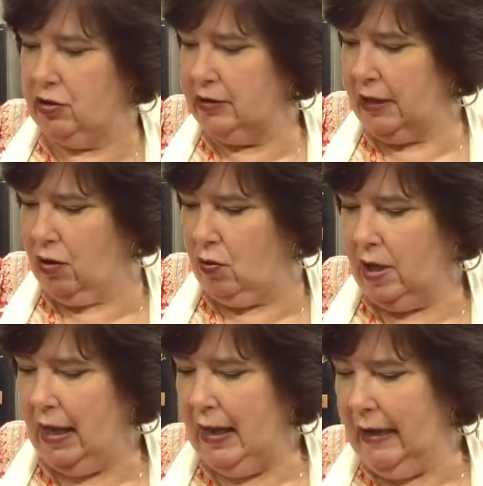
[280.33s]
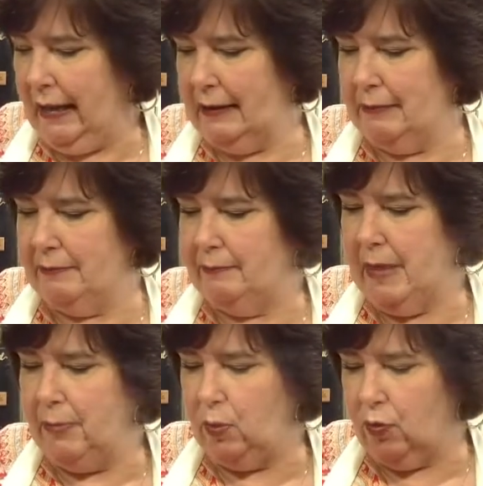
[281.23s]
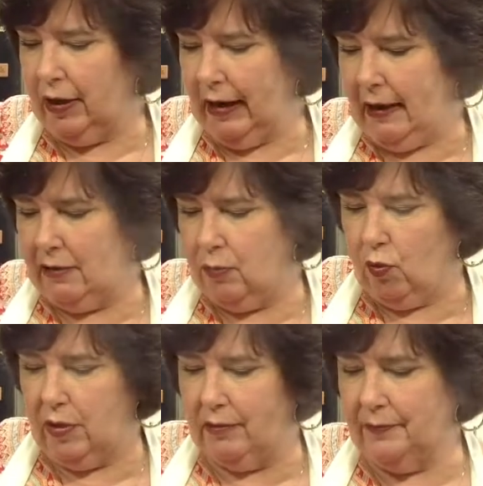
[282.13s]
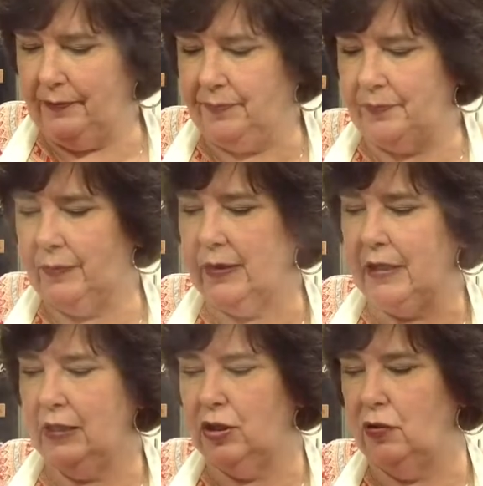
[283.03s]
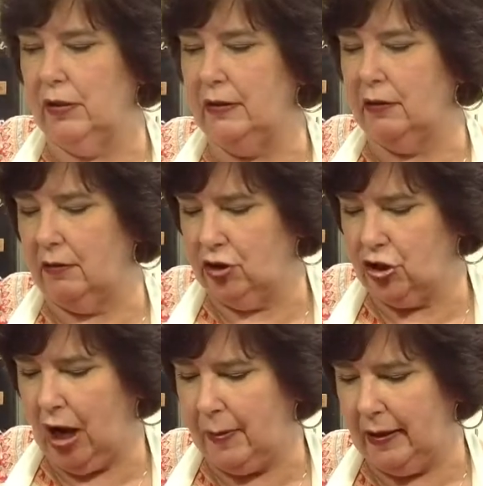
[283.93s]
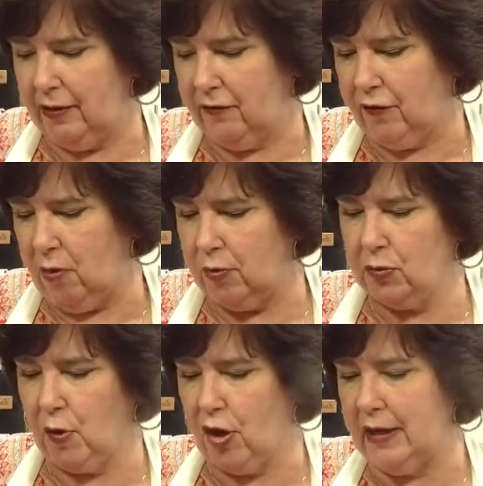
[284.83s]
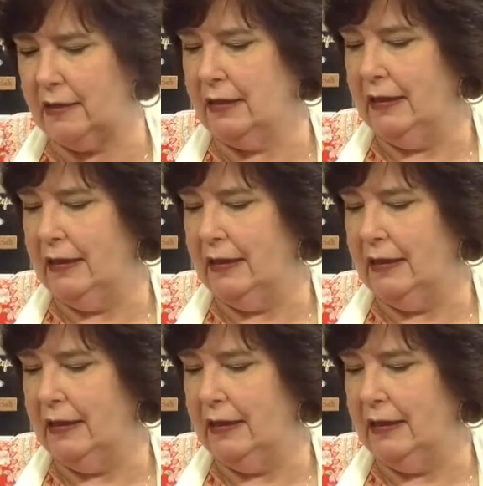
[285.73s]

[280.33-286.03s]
So maybe we'll get out in the morning, do a little shopping at the farmers market